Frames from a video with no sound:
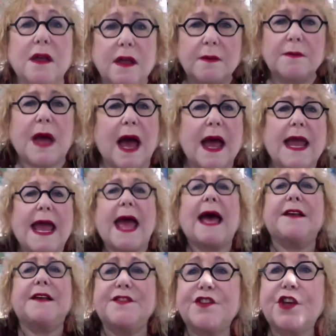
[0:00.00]
I
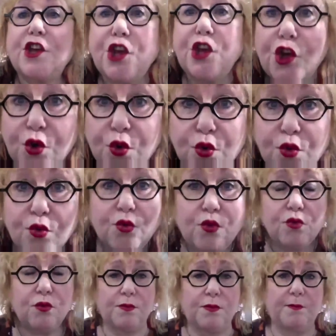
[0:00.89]
ask
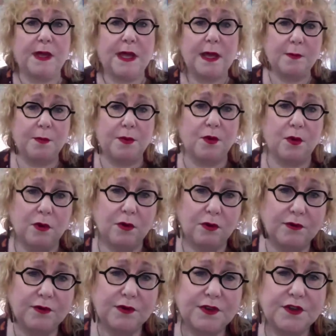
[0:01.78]
you
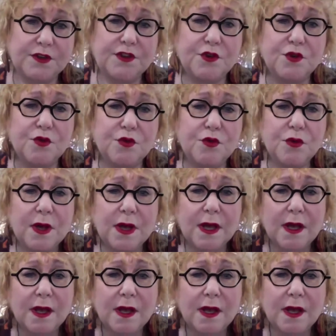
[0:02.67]
people to,